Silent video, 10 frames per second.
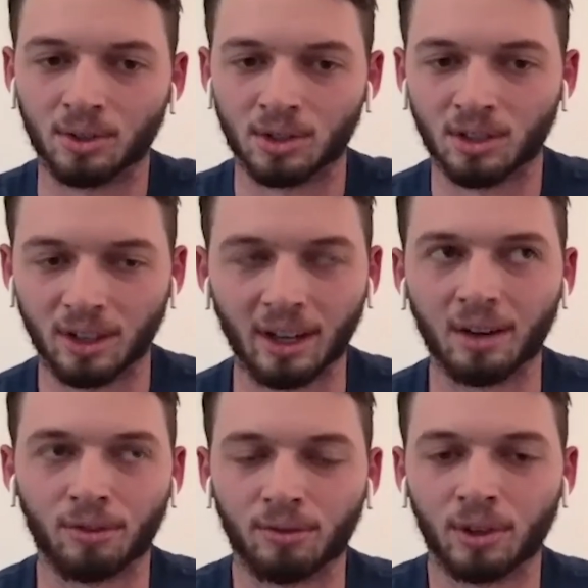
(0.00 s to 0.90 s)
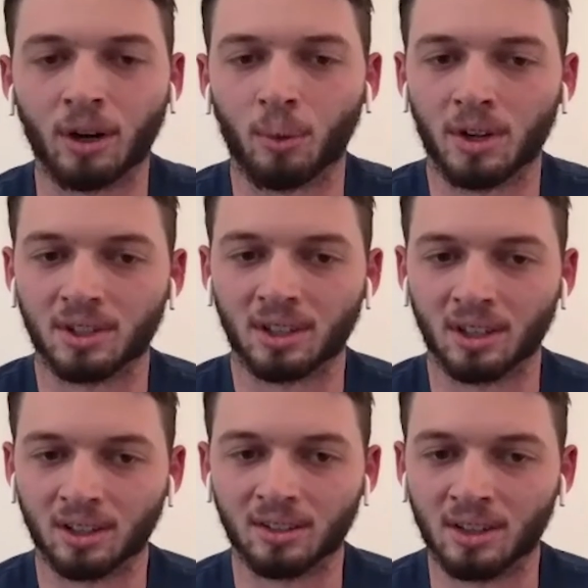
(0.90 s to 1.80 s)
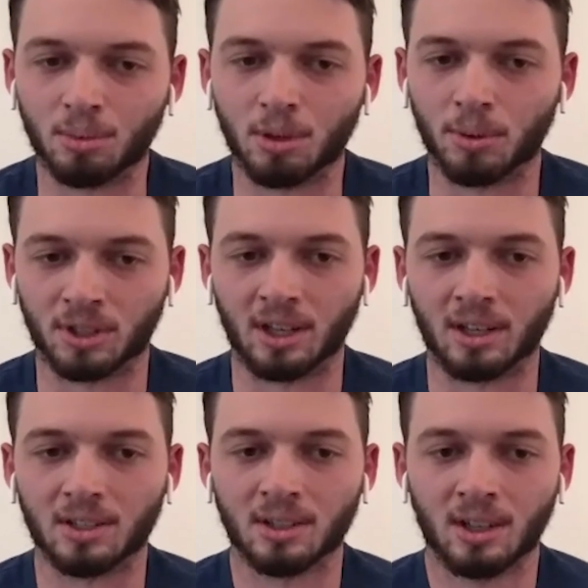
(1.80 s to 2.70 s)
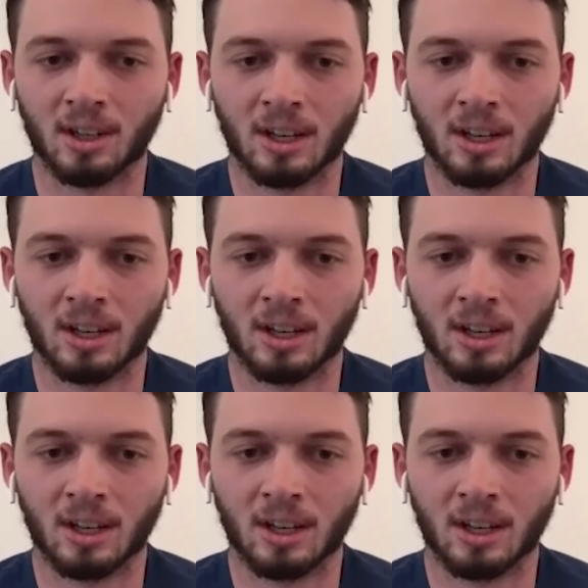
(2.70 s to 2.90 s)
just they got to figure out ways to get it into people's hands.